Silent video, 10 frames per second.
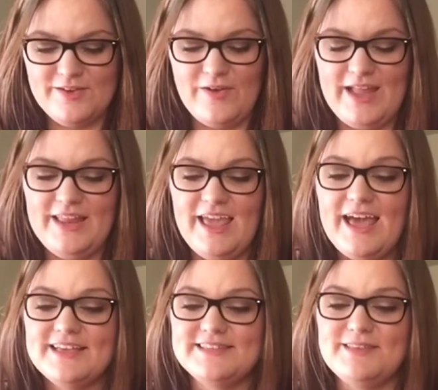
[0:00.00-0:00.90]
And
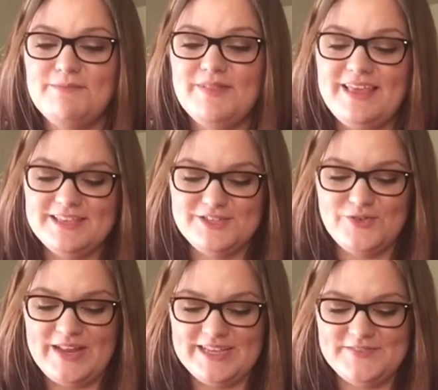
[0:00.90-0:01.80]
yes, please
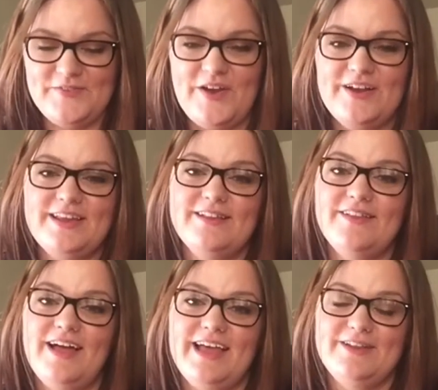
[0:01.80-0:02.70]
join us for our knit
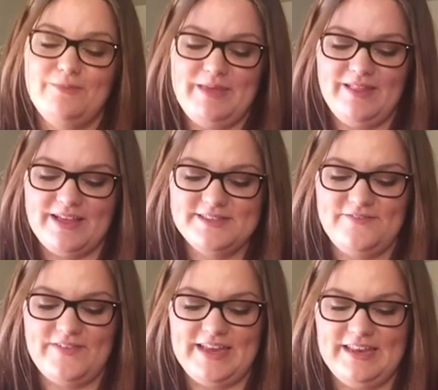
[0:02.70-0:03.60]
along. It'll be lots of
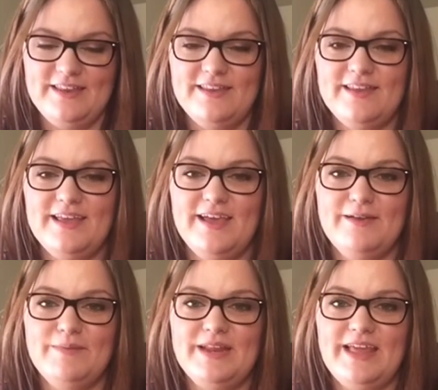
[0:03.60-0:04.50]
fun,
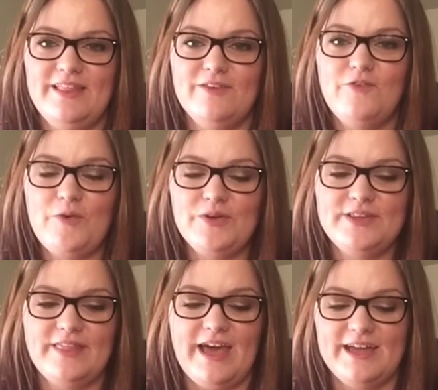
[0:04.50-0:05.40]
and I look forward
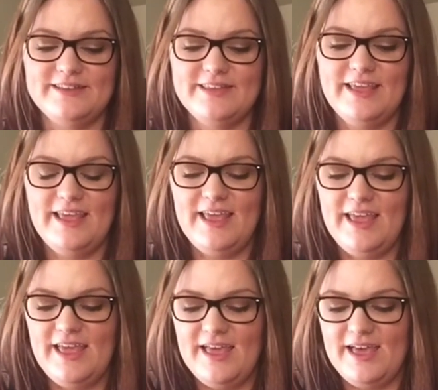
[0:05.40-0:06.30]
to
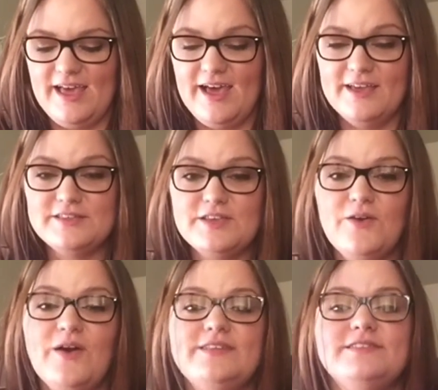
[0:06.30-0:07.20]
that.
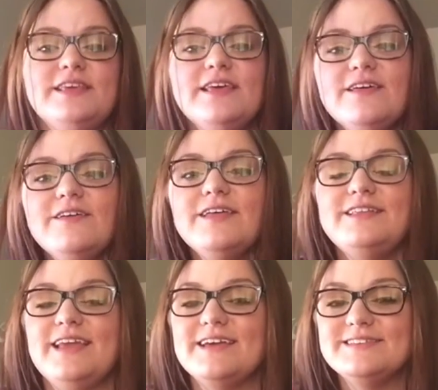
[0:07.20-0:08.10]
So until
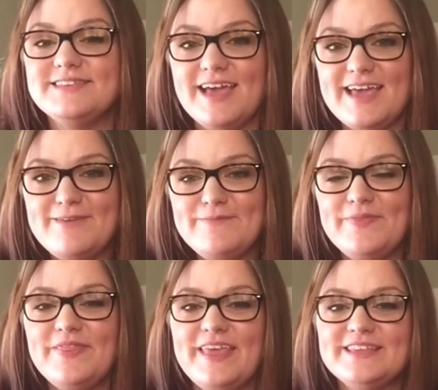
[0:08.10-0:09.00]
next time,
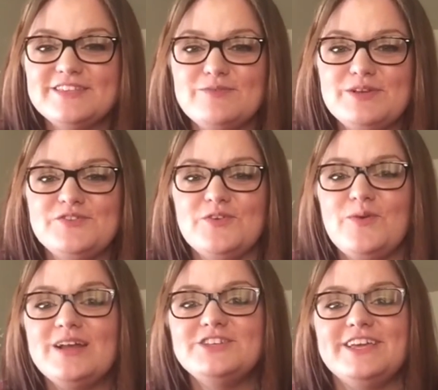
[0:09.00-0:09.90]
thanks so much for
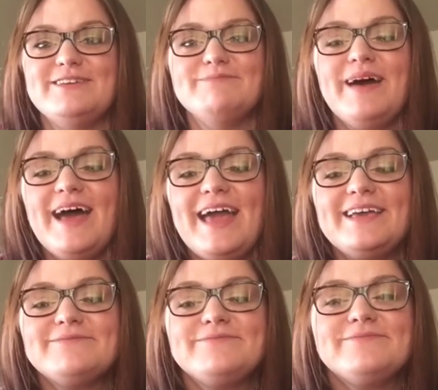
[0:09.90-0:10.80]
watching. Bye.